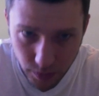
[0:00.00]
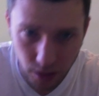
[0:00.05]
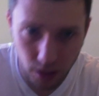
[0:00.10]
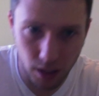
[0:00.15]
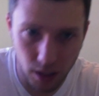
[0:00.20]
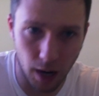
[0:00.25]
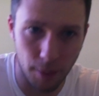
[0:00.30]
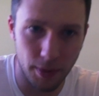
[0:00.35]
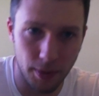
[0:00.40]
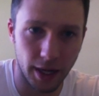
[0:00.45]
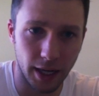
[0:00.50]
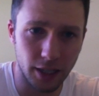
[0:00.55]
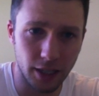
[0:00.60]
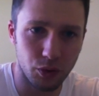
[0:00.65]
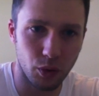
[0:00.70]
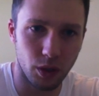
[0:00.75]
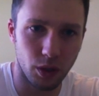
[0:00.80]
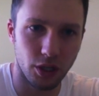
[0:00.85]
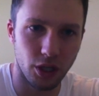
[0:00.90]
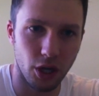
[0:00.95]
The
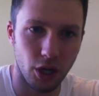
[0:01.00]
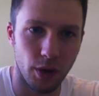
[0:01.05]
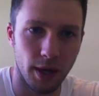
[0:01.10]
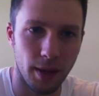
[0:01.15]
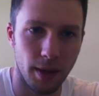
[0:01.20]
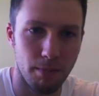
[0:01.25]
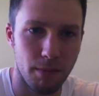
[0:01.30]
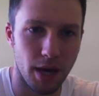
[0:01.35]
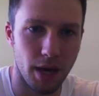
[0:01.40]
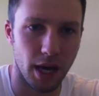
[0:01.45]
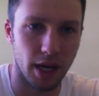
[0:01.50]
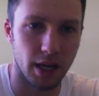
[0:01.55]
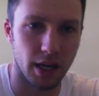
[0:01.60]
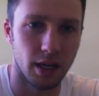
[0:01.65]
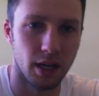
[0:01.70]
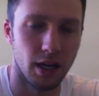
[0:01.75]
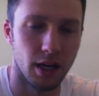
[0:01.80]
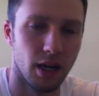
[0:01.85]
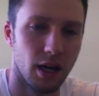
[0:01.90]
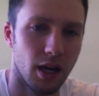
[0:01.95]
next one,
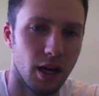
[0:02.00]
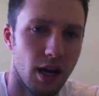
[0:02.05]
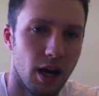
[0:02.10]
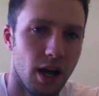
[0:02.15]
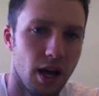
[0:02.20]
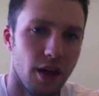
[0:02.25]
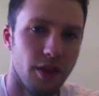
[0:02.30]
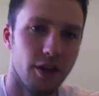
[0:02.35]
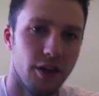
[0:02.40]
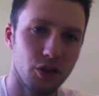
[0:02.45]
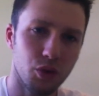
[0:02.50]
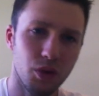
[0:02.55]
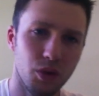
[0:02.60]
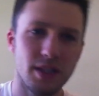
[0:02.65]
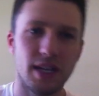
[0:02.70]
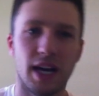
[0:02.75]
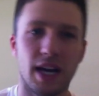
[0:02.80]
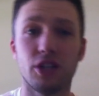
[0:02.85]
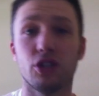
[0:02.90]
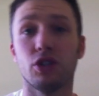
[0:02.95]
Yohimbe. This one's
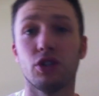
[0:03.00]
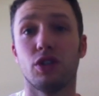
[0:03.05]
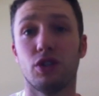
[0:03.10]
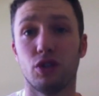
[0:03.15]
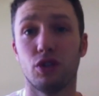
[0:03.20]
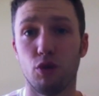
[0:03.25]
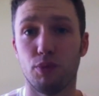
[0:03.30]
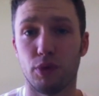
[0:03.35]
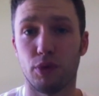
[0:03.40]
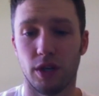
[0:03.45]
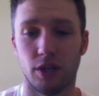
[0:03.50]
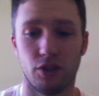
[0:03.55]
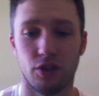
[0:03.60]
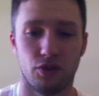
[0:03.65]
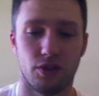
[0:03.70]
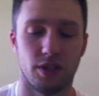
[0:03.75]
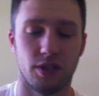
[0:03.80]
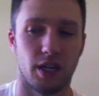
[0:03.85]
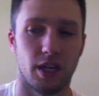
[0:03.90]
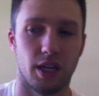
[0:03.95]
actually super
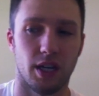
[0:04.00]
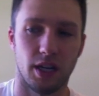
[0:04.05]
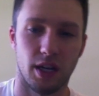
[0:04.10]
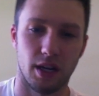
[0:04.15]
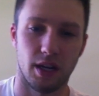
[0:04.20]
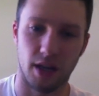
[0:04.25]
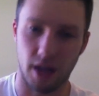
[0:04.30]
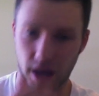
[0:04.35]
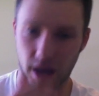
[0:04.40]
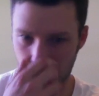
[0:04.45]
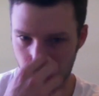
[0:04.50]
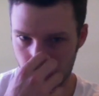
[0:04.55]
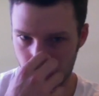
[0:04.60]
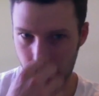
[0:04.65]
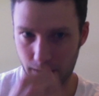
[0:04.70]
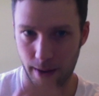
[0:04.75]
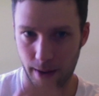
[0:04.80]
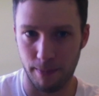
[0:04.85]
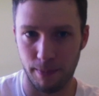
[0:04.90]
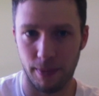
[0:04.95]
interesting,
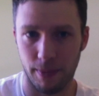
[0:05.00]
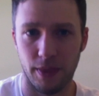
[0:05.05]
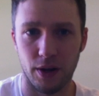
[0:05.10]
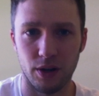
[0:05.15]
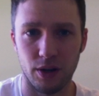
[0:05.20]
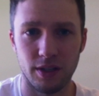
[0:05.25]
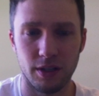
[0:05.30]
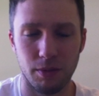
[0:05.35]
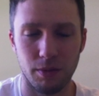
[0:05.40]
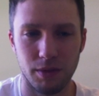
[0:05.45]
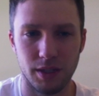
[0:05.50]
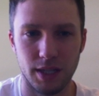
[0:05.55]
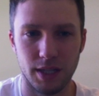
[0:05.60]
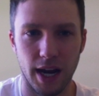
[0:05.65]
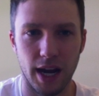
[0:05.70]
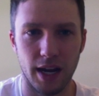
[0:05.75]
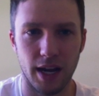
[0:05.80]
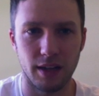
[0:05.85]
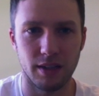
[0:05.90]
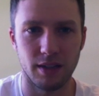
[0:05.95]
and there's some
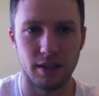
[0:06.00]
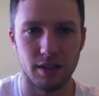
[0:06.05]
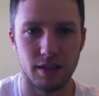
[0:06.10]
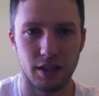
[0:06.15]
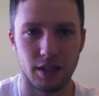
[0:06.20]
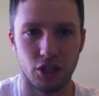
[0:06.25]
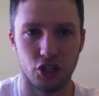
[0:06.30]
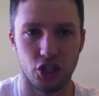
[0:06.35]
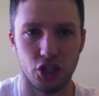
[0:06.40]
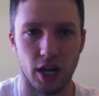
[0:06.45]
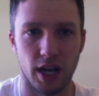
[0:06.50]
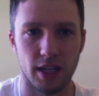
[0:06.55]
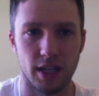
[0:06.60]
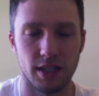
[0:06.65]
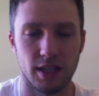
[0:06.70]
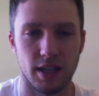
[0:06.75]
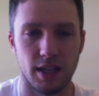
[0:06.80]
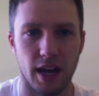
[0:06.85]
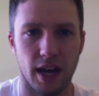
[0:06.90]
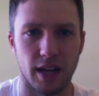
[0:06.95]
data to
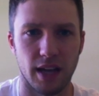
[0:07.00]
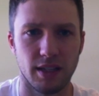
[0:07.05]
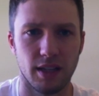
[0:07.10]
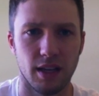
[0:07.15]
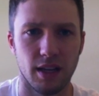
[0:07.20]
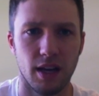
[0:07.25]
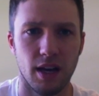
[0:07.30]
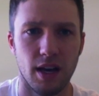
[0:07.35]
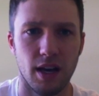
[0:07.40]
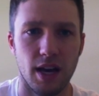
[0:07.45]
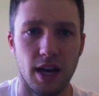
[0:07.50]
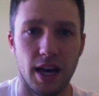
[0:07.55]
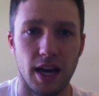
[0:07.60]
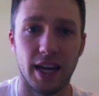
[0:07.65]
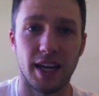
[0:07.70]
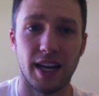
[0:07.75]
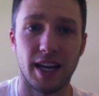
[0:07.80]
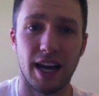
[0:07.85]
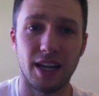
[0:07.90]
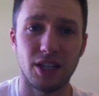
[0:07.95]
suggest that it
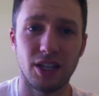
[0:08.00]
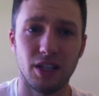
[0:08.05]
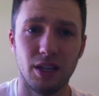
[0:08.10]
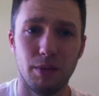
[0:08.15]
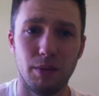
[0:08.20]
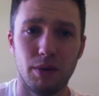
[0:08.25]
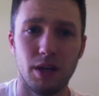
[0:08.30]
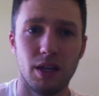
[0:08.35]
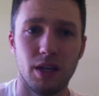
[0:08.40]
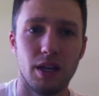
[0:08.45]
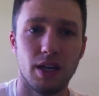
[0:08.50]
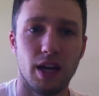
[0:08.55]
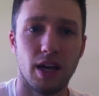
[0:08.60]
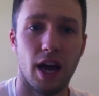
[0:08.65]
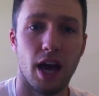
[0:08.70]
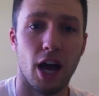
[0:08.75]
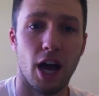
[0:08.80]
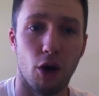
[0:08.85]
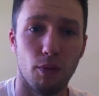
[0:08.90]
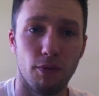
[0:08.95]
can actually be
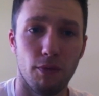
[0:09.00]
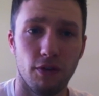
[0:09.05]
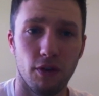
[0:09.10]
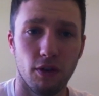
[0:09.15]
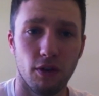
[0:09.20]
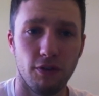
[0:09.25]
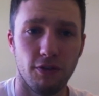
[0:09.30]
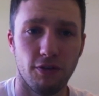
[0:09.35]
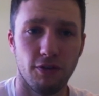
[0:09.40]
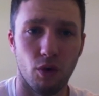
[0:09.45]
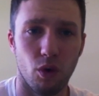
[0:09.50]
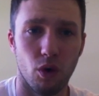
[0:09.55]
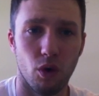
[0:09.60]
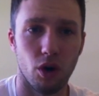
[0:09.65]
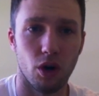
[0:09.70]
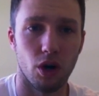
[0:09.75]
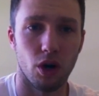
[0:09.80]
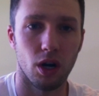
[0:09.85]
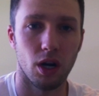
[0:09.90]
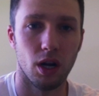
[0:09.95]
helpful
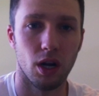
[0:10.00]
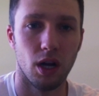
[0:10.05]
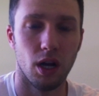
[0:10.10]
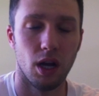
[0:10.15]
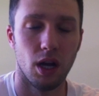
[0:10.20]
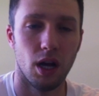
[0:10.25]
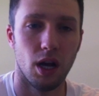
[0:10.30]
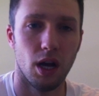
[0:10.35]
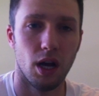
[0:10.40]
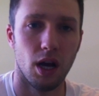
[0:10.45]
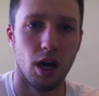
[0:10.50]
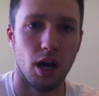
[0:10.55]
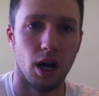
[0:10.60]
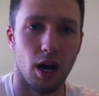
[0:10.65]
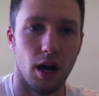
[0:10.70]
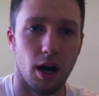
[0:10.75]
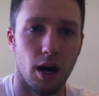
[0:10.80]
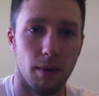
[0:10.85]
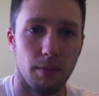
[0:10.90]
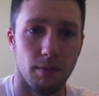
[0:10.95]
for
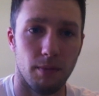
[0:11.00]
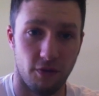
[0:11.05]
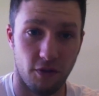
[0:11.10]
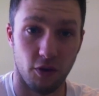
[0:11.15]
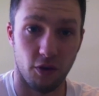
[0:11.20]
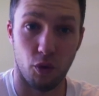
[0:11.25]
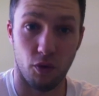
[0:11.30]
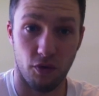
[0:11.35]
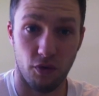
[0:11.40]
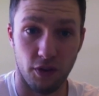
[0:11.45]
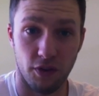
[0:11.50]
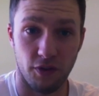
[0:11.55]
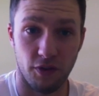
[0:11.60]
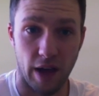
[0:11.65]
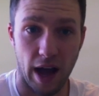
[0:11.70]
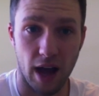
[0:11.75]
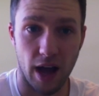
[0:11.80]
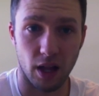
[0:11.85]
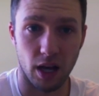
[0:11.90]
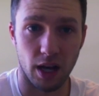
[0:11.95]

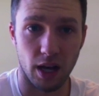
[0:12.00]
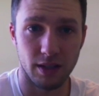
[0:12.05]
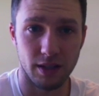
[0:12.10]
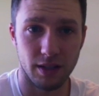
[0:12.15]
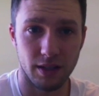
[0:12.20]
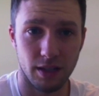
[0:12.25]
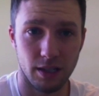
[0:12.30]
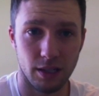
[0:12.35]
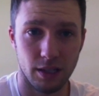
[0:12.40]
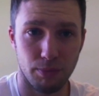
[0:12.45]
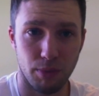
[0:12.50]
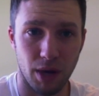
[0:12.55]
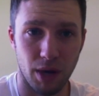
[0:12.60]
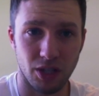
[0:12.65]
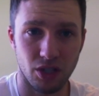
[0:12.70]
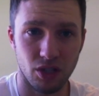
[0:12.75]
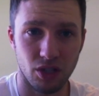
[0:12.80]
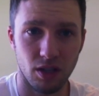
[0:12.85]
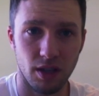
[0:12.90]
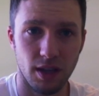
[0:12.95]
fat loss,
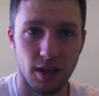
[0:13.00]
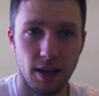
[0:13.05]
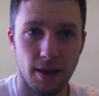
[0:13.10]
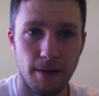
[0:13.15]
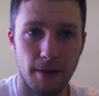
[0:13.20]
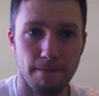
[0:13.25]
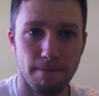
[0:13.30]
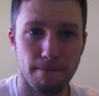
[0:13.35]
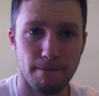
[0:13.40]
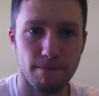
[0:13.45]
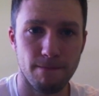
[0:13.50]
especially